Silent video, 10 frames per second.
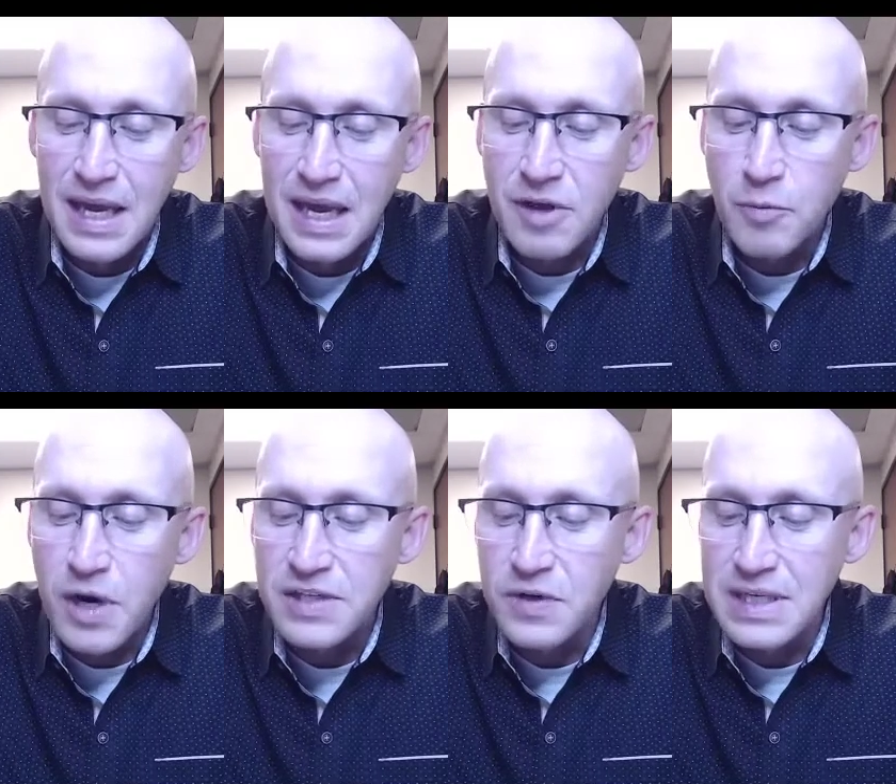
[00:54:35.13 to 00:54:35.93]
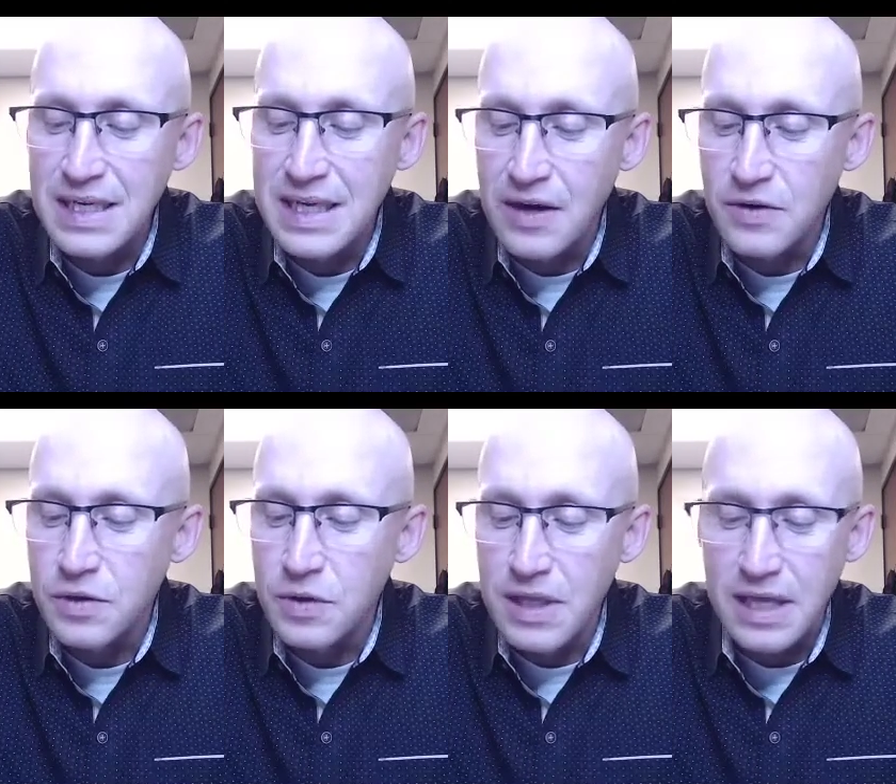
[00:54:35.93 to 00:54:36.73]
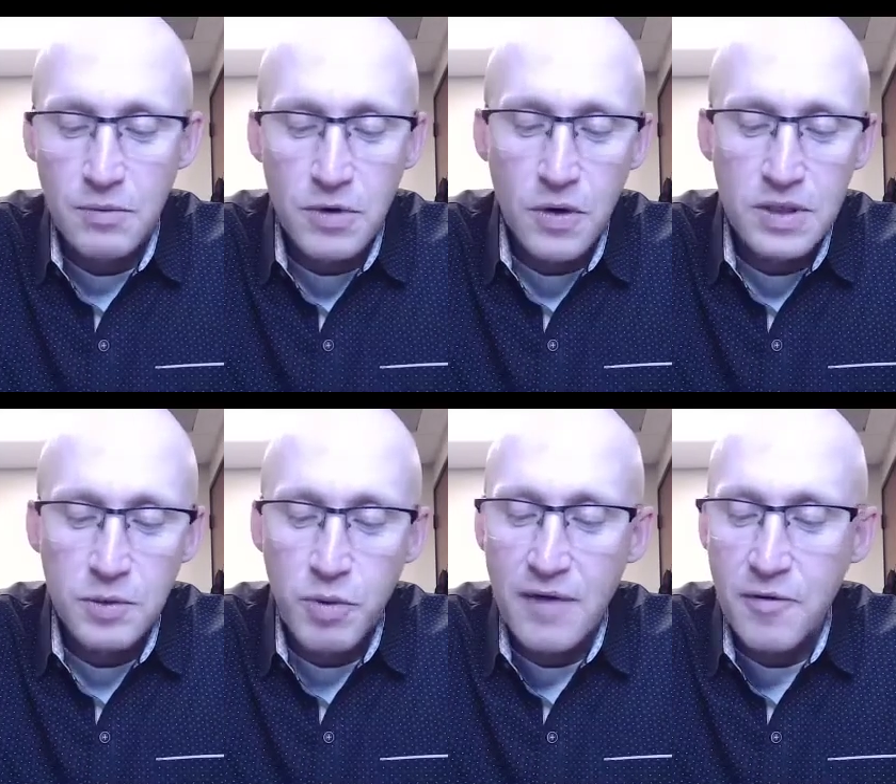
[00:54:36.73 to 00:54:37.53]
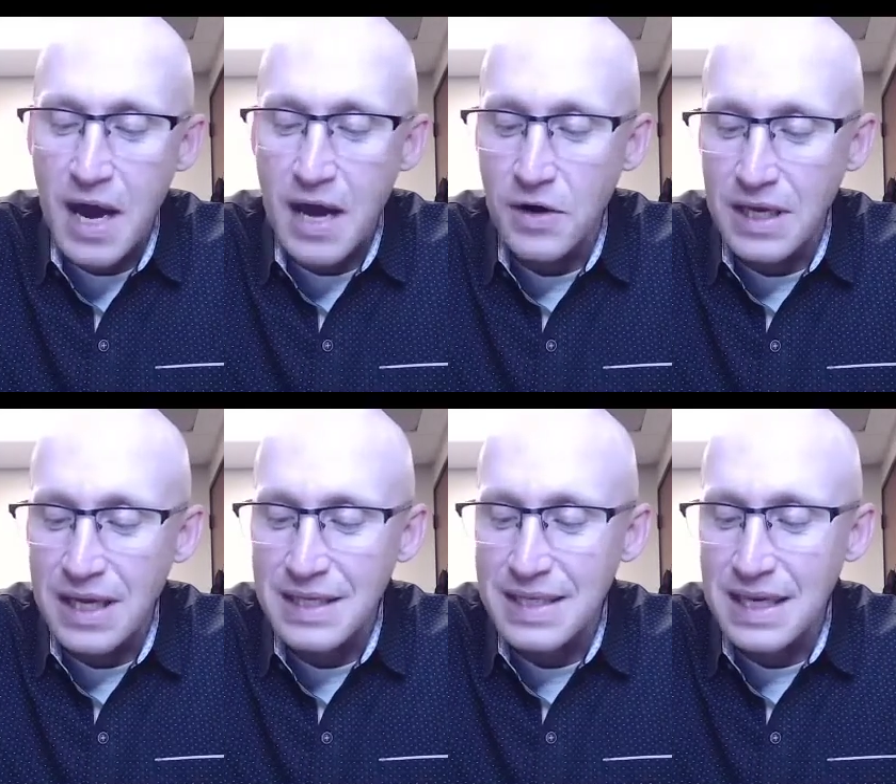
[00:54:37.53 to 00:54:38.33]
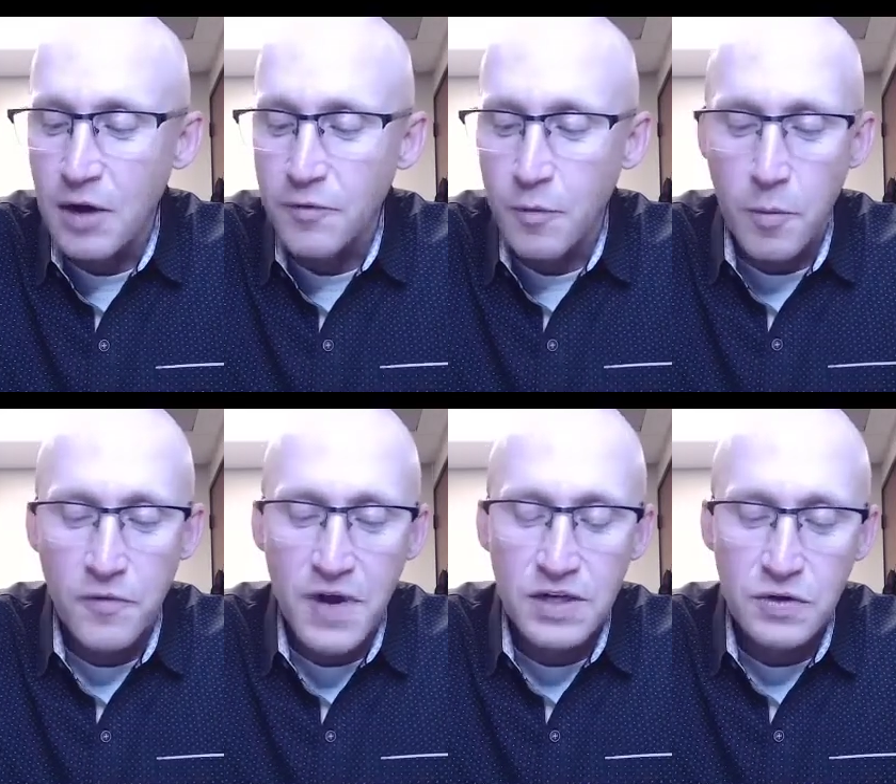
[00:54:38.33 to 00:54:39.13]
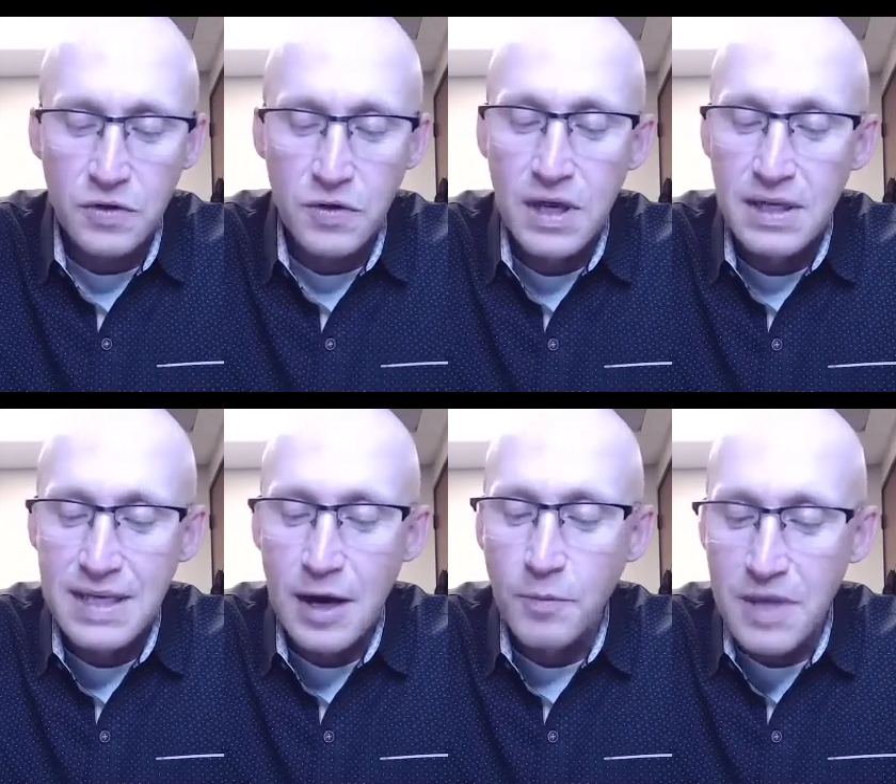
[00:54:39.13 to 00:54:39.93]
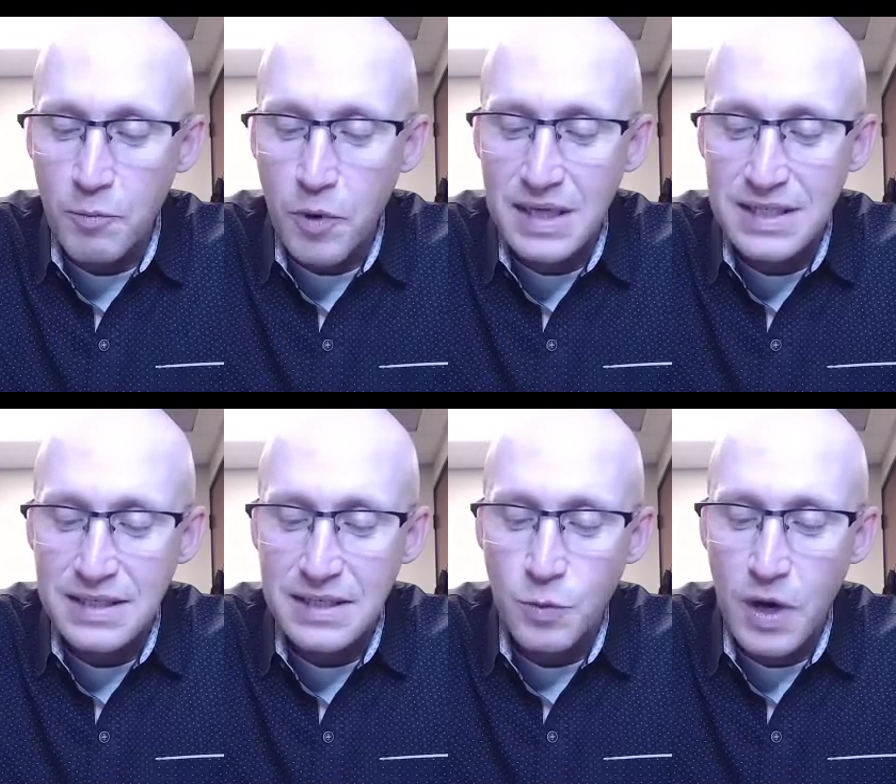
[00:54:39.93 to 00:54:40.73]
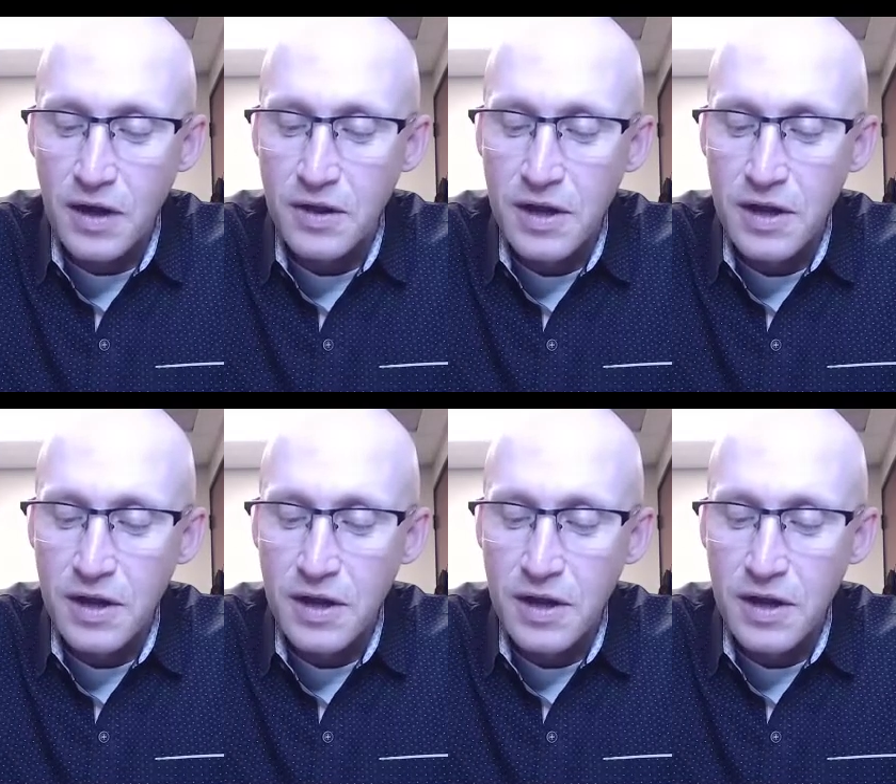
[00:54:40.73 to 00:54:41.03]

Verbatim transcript: If they press for details, you can let them know it's a private matter and again seek help from a professional to help them process as well.